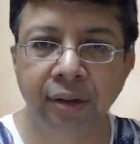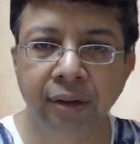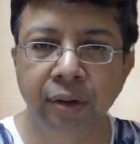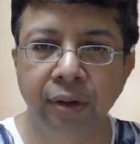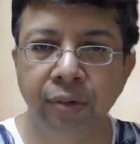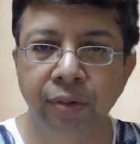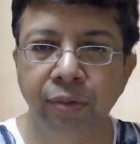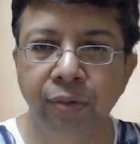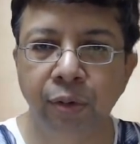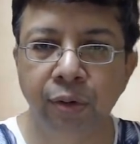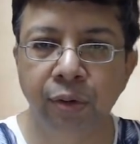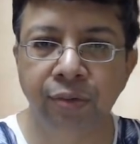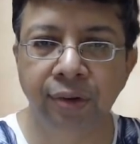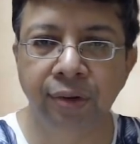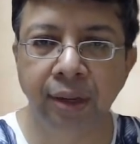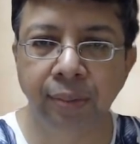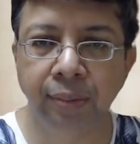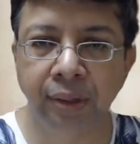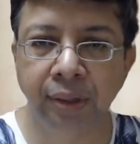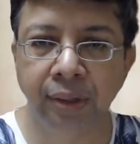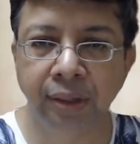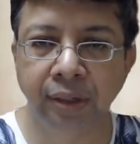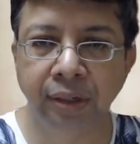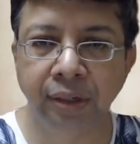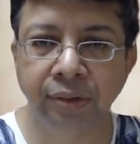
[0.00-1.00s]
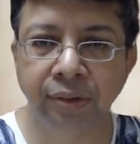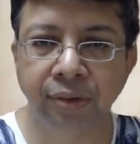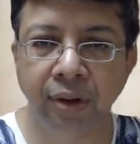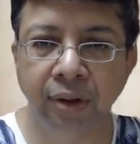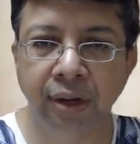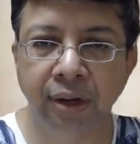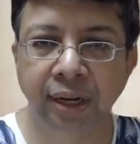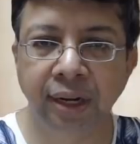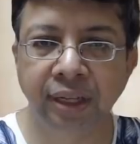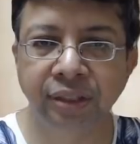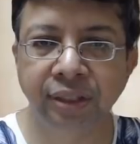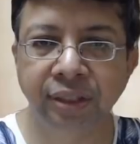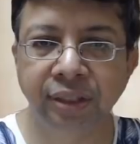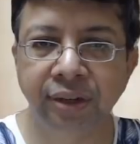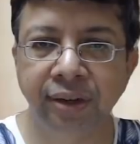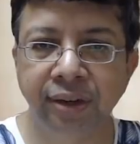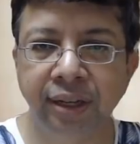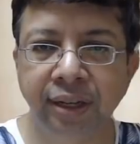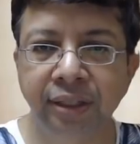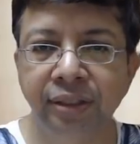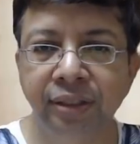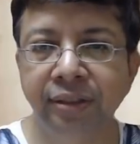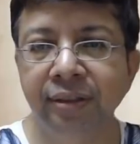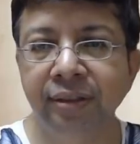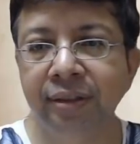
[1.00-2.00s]
4-5 month consolidation
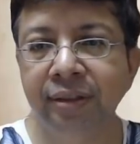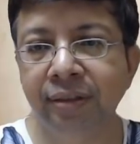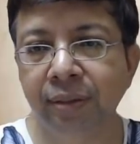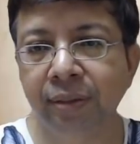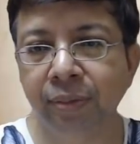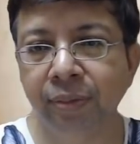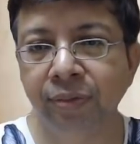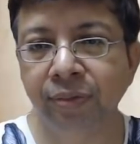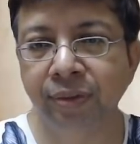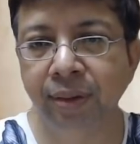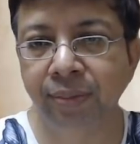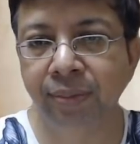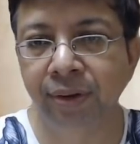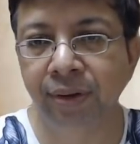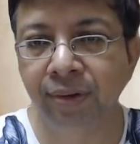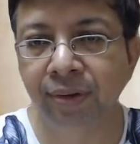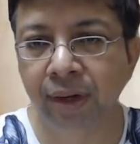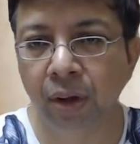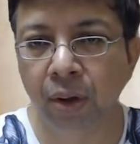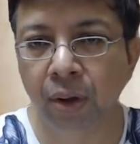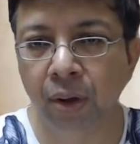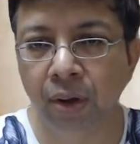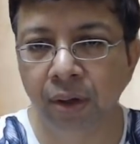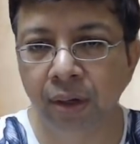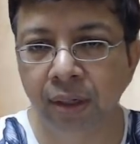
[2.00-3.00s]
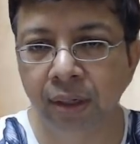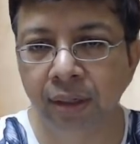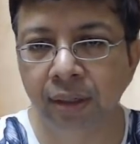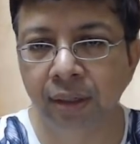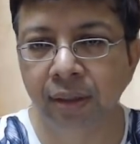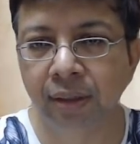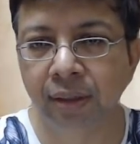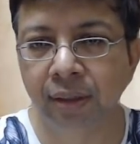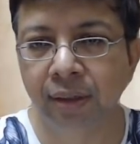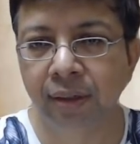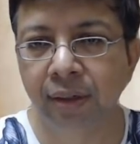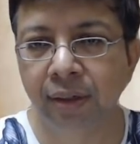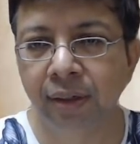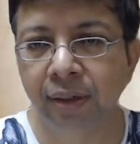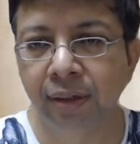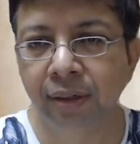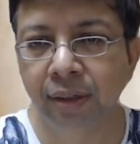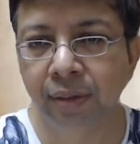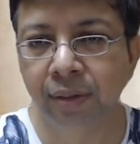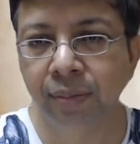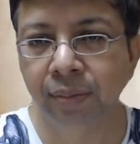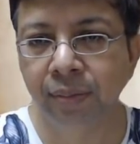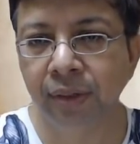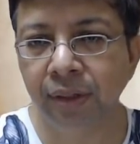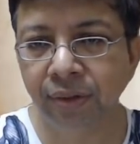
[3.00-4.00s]
ranges, and some of them even longer
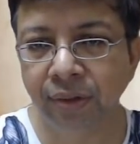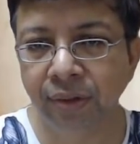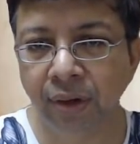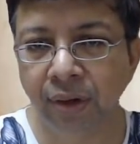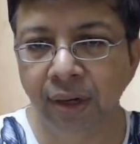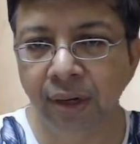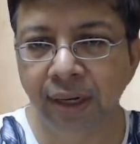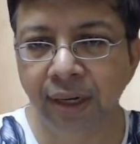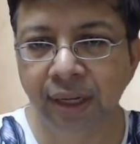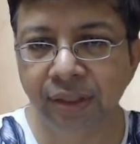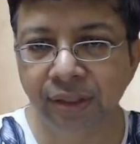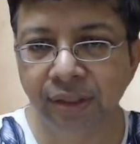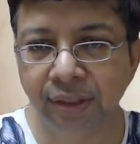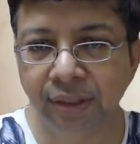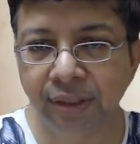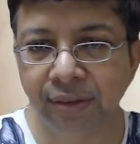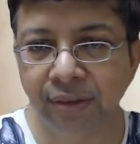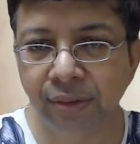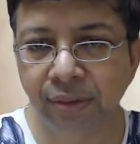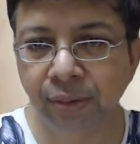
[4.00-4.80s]
term consolidations.